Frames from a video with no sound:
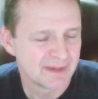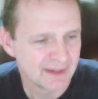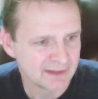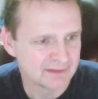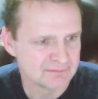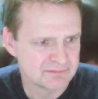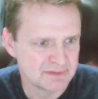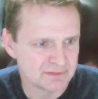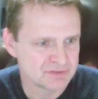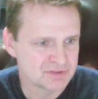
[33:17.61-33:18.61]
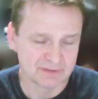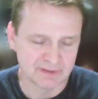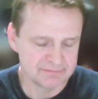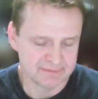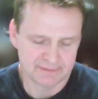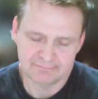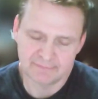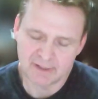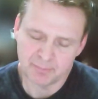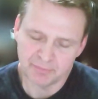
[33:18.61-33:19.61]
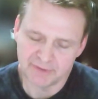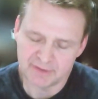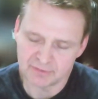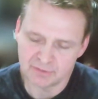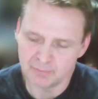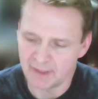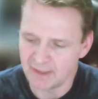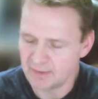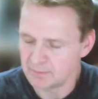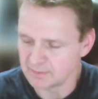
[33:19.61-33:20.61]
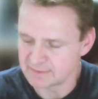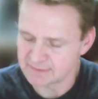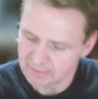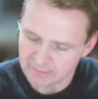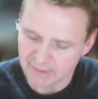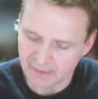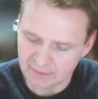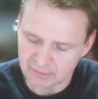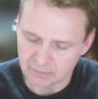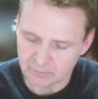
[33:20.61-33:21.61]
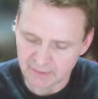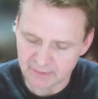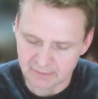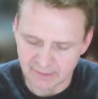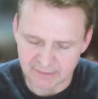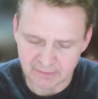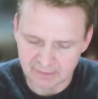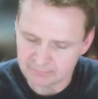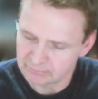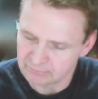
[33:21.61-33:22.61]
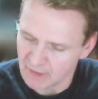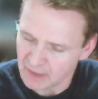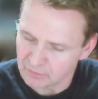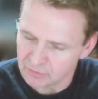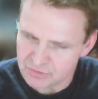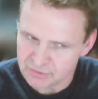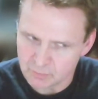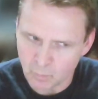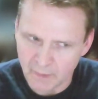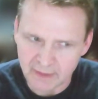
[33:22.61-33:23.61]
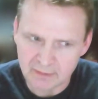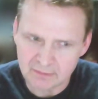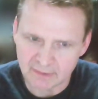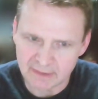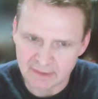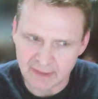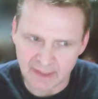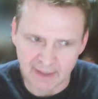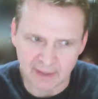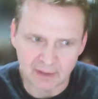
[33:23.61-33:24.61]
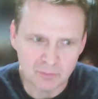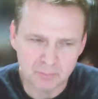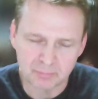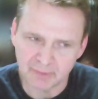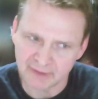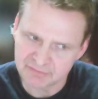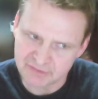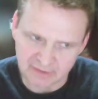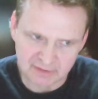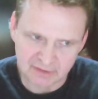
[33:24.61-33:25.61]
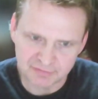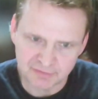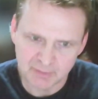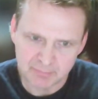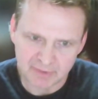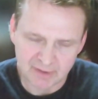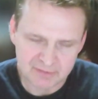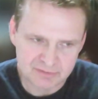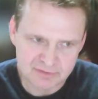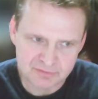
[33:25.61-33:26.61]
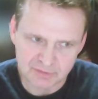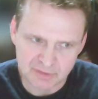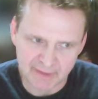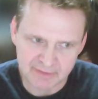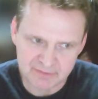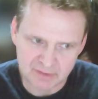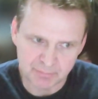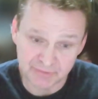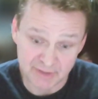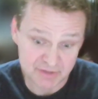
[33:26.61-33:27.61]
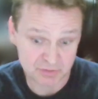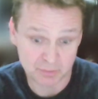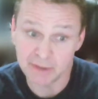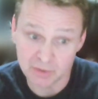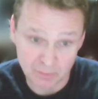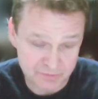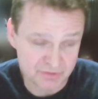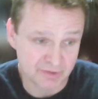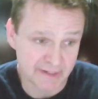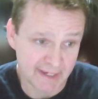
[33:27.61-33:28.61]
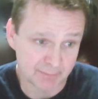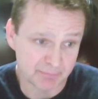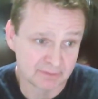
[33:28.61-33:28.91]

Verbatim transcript: And you know, sure enough, like a couple days will go by We're like, okay, you know what? I, I'm not losing weight right now, but I've checked off all my boxes for the past couple days, so I know it's going to happen.